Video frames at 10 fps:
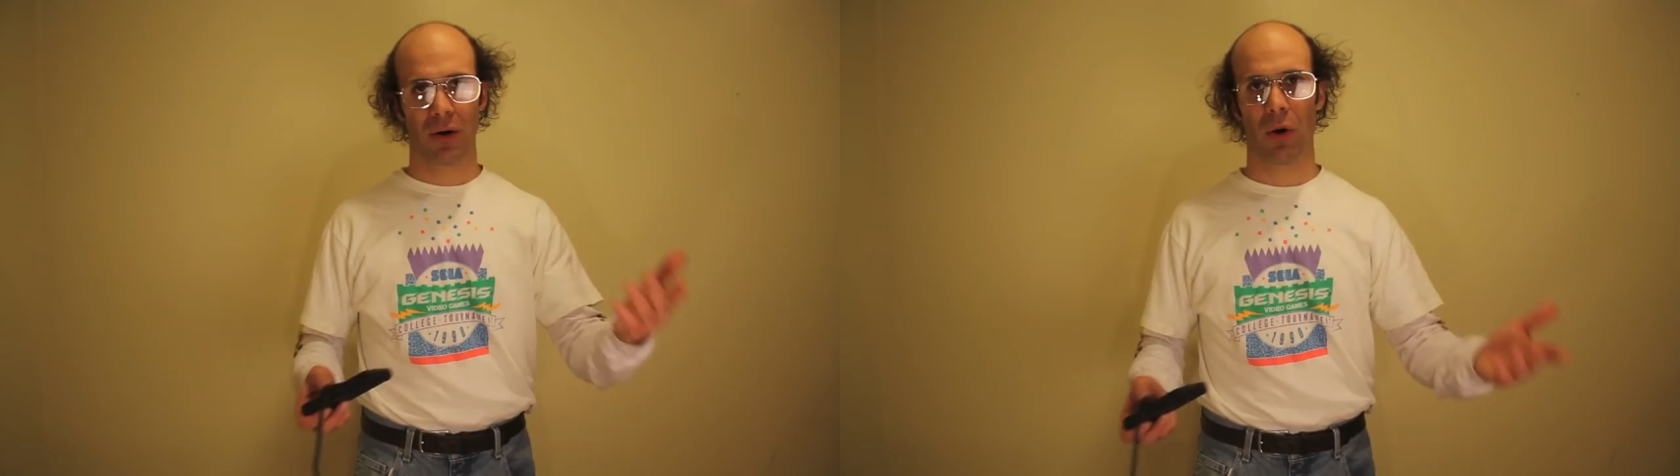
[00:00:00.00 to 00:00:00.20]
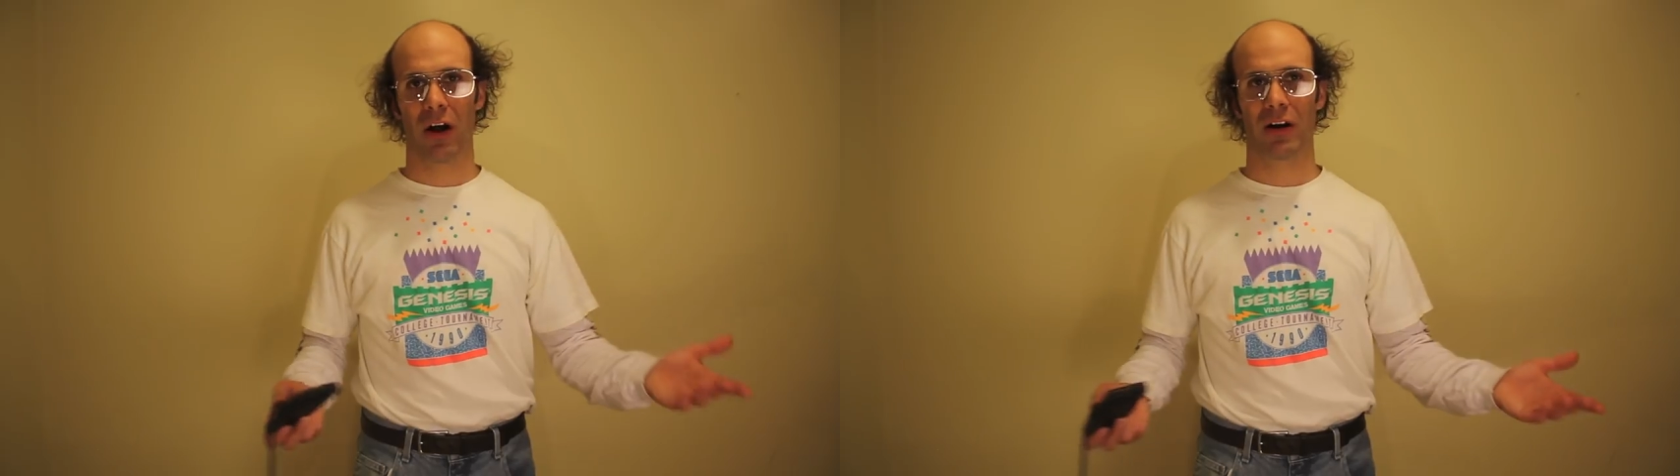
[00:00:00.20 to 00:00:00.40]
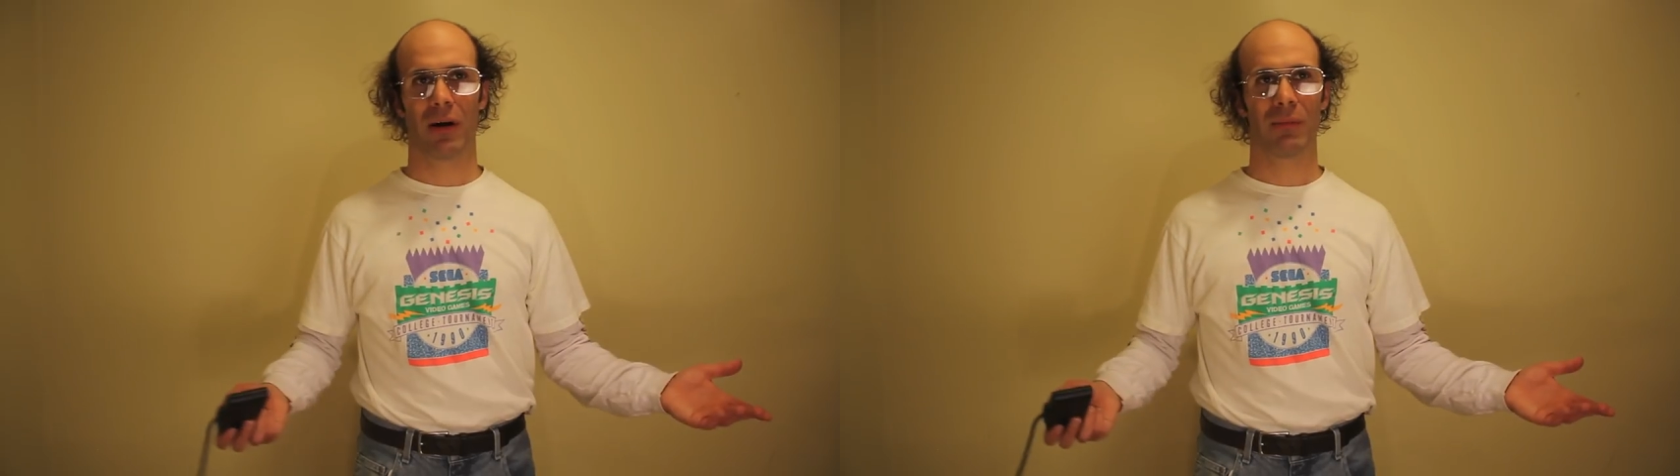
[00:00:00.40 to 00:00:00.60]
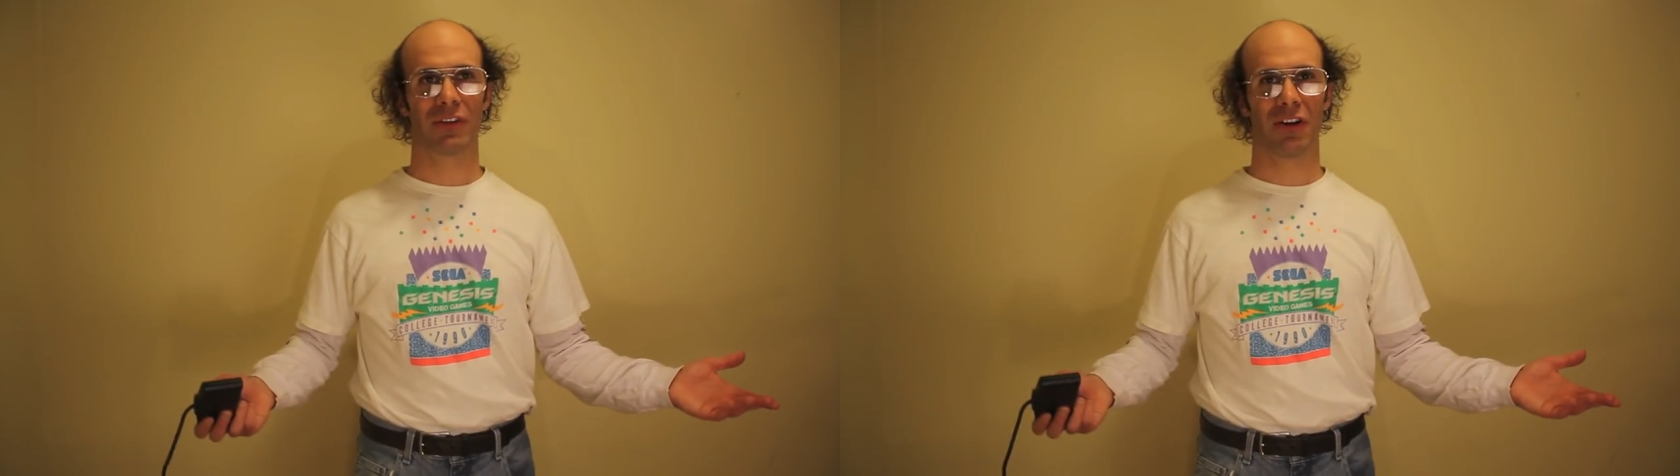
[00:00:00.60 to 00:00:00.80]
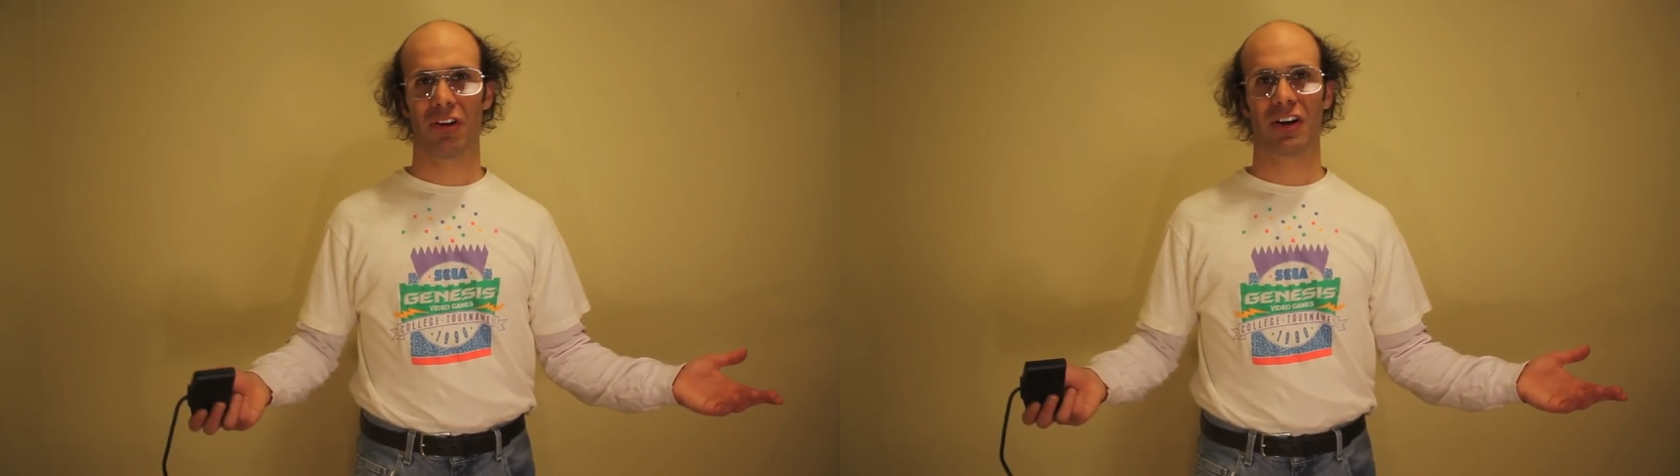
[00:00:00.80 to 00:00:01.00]
Welcome
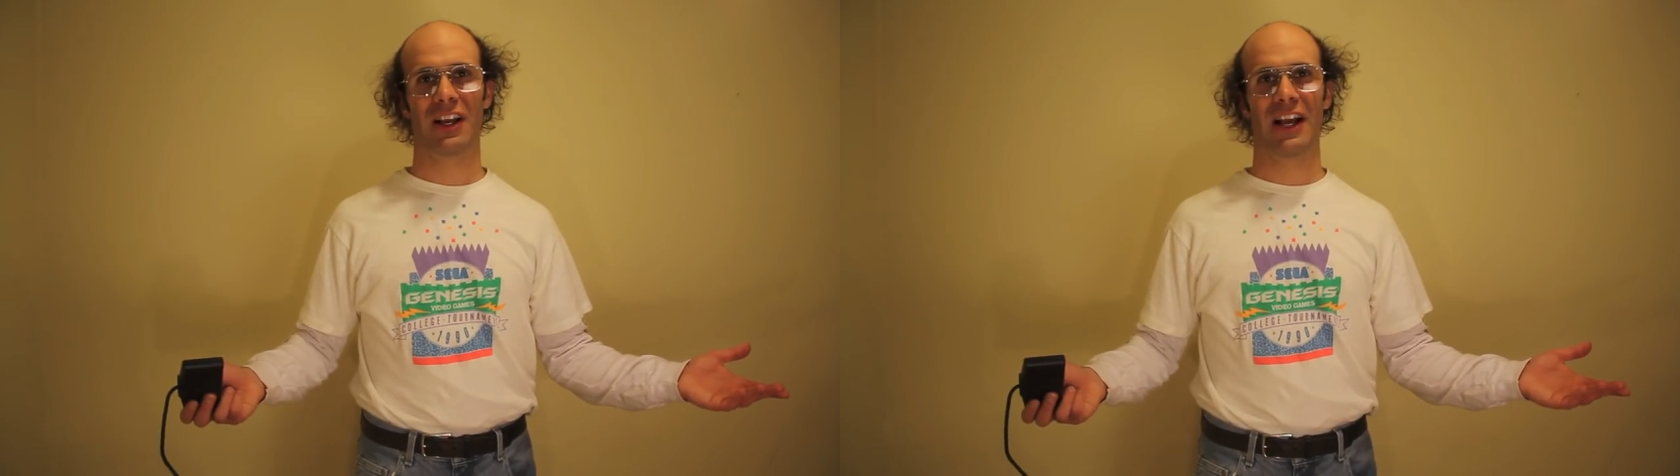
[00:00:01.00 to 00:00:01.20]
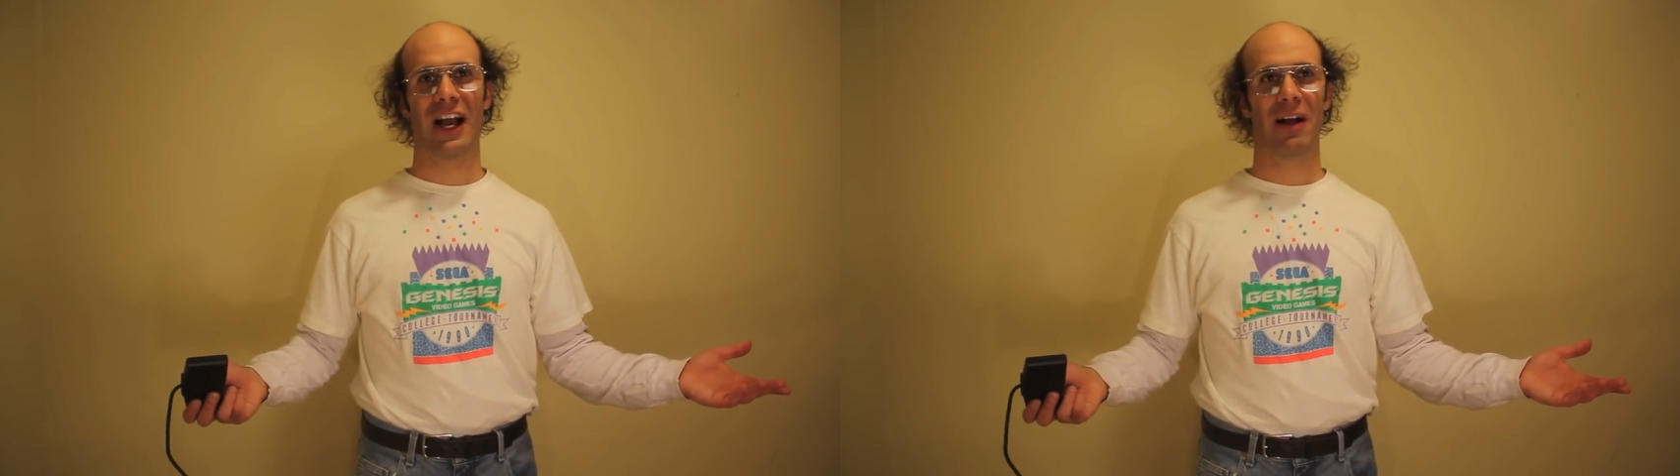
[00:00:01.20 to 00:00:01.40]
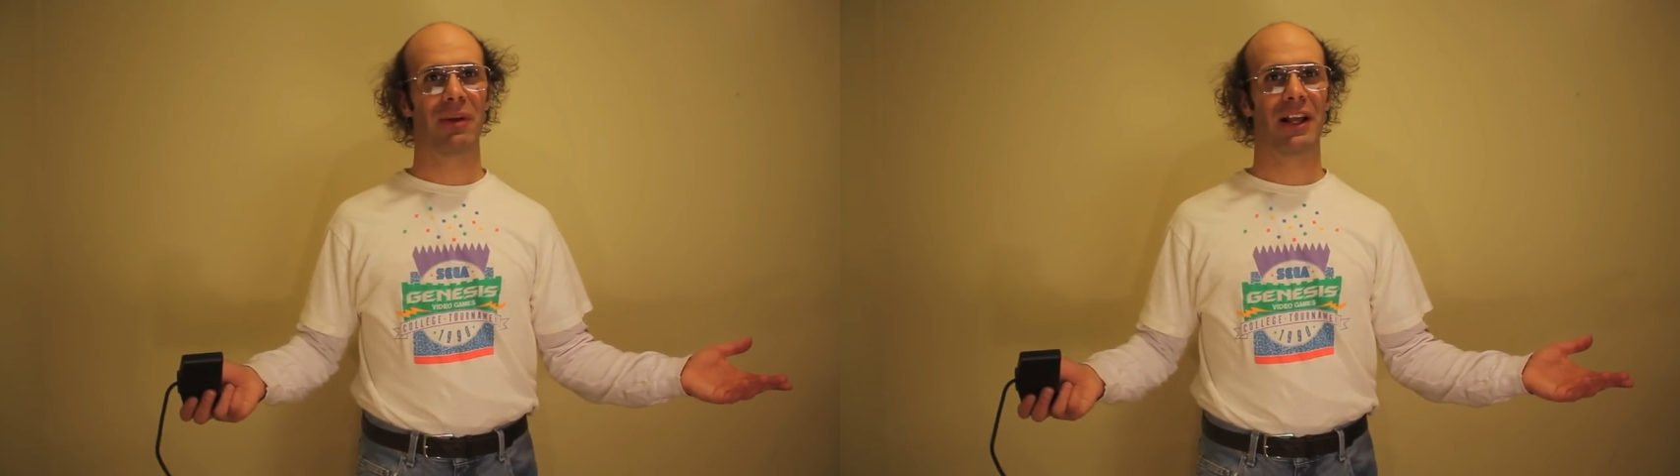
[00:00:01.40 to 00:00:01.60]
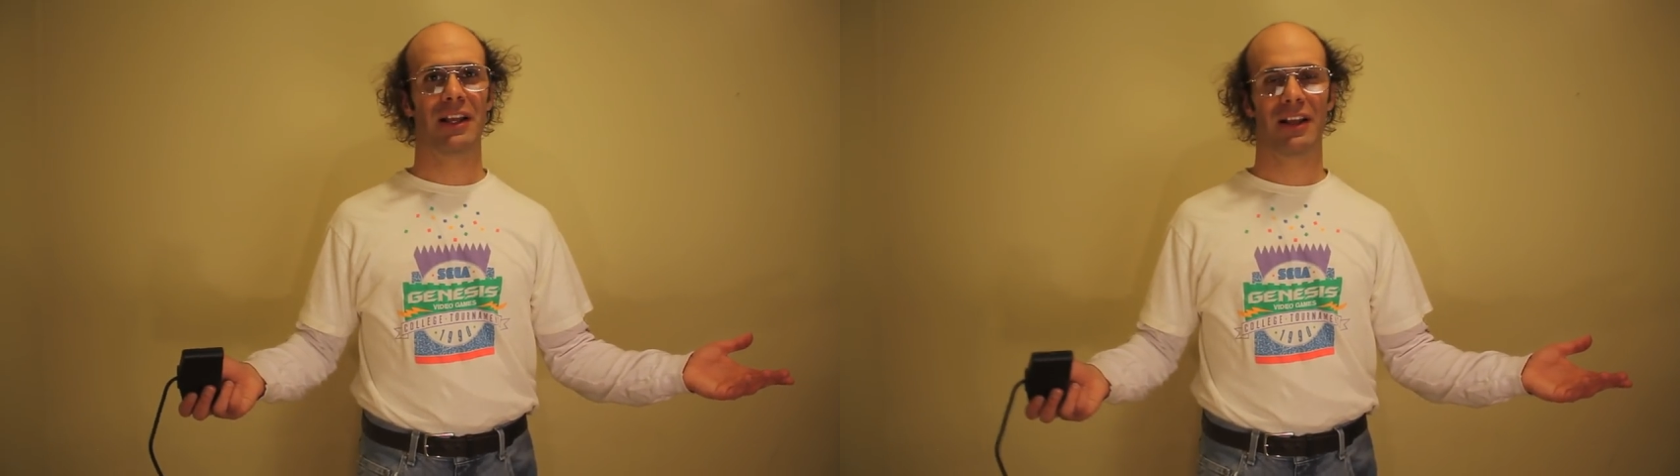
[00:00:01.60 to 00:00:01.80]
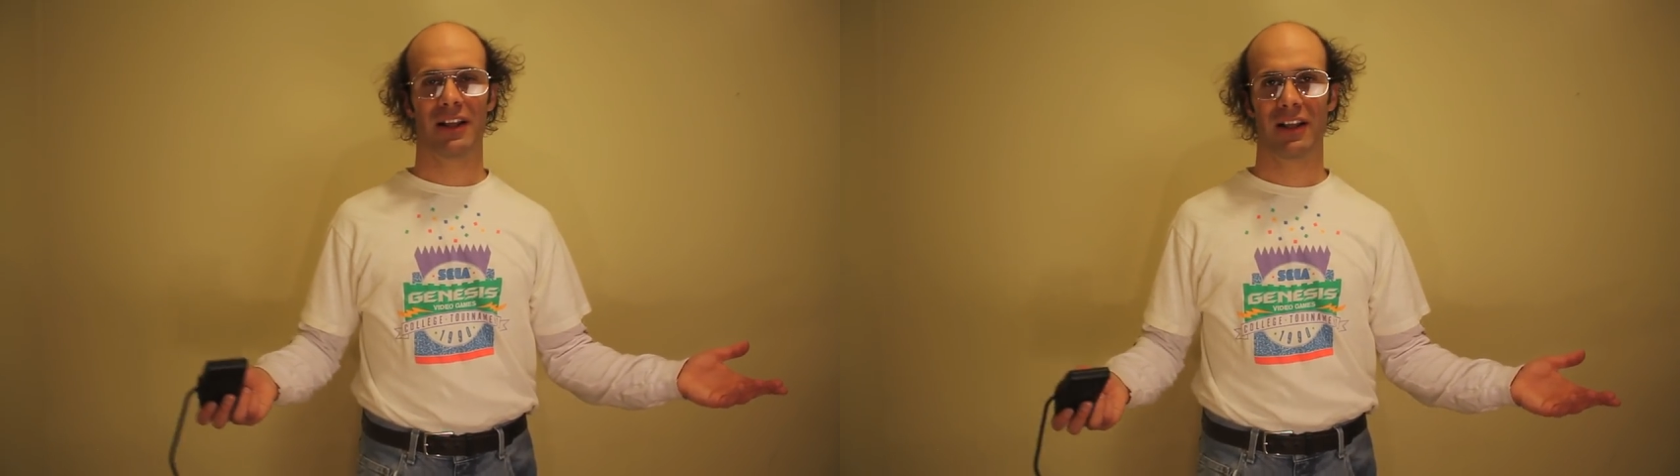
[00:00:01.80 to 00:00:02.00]
to Looking at Me.